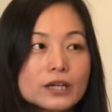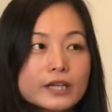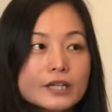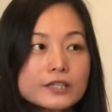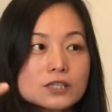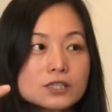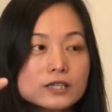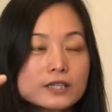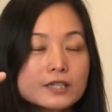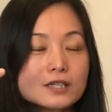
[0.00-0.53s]

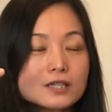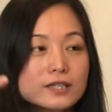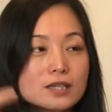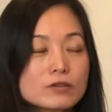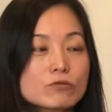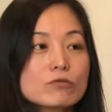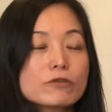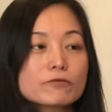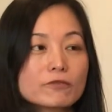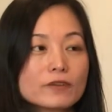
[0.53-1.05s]
It's a
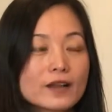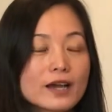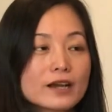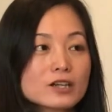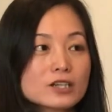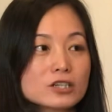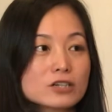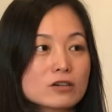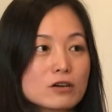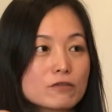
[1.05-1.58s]

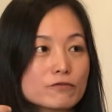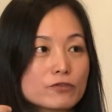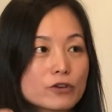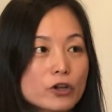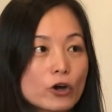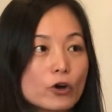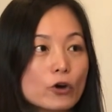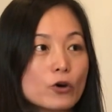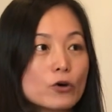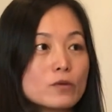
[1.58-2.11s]
reflection of
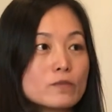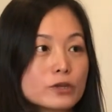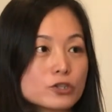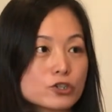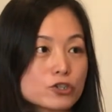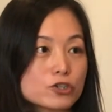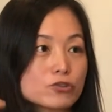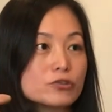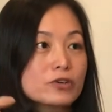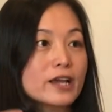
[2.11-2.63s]
your own
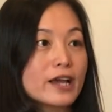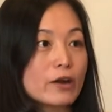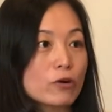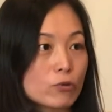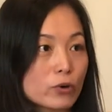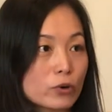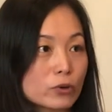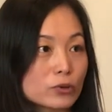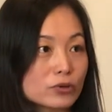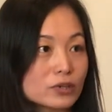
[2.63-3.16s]
maturity and
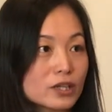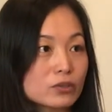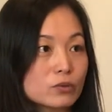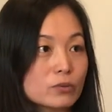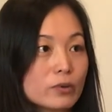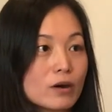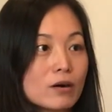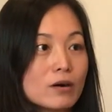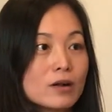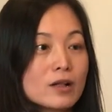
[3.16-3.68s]
growth as
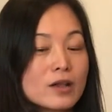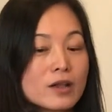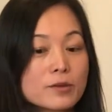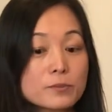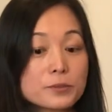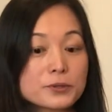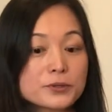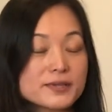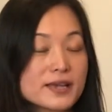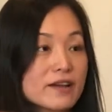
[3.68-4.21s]
well,
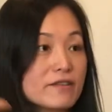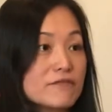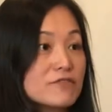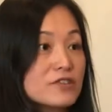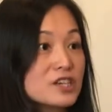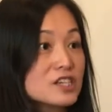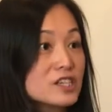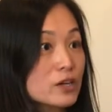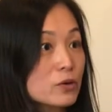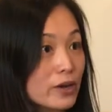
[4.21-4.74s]
because
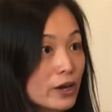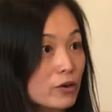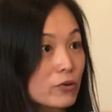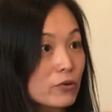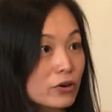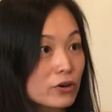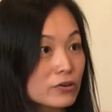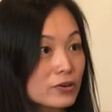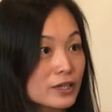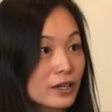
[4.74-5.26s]
every day we are
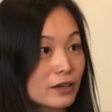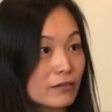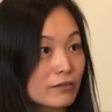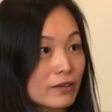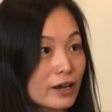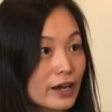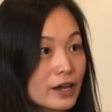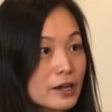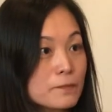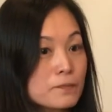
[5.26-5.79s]
growing,
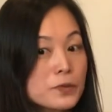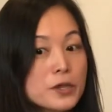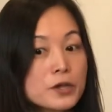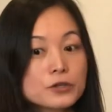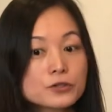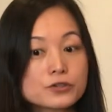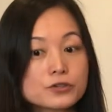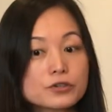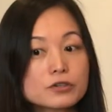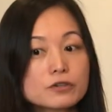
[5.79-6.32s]
right?
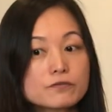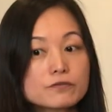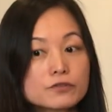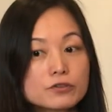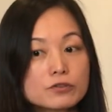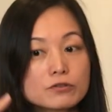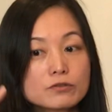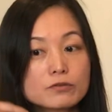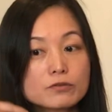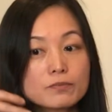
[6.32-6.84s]
So if
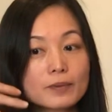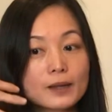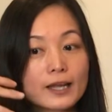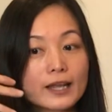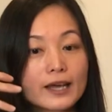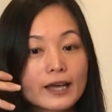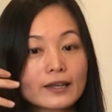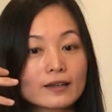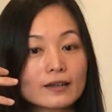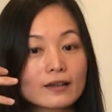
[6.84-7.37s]
you
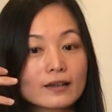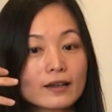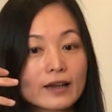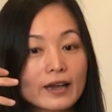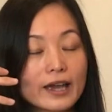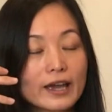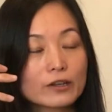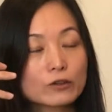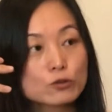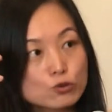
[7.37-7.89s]
plan
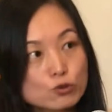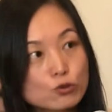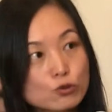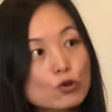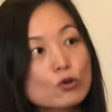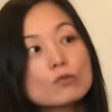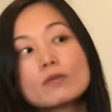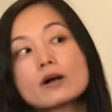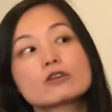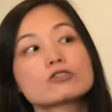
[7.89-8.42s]
ahead
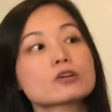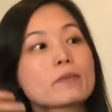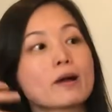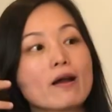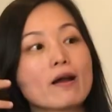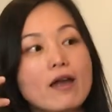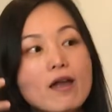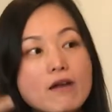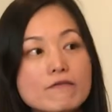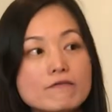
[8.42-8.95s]
so much
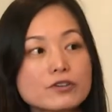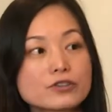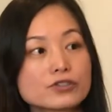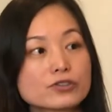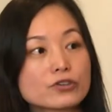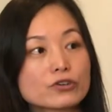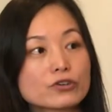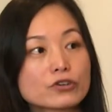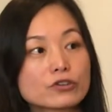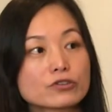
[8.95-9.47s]
about
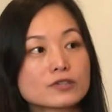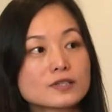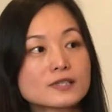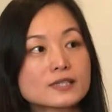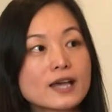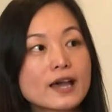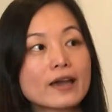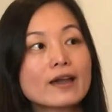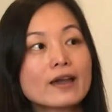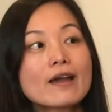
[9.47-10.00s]
everything you're going to
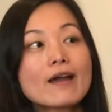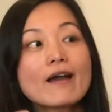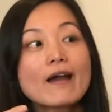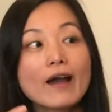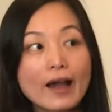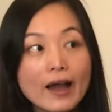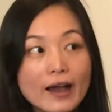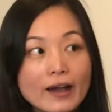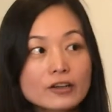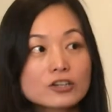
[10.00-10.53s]
say,
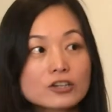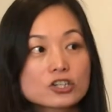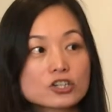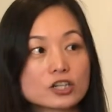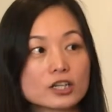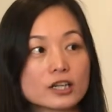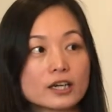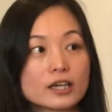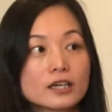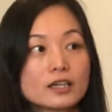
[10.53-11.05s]

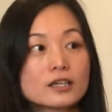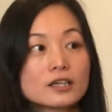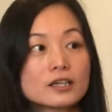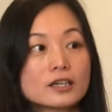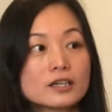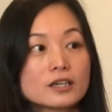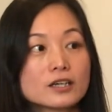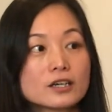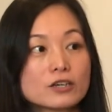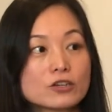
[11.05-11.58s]
actually
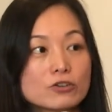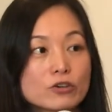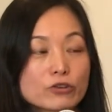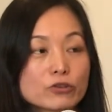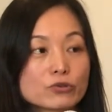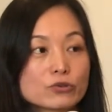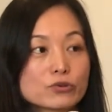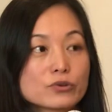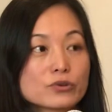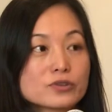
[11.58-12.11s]
your
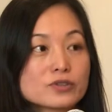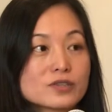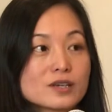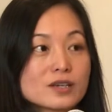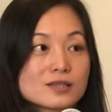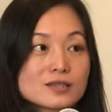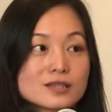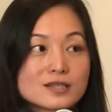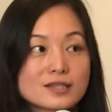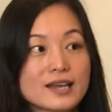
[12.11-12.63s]
thoughts
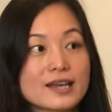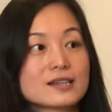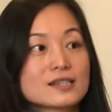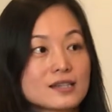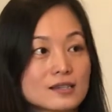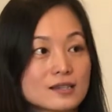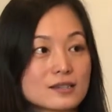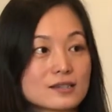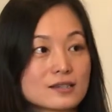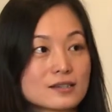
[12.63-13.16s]
is
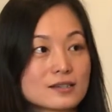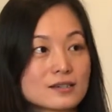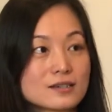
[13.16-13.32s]
dated,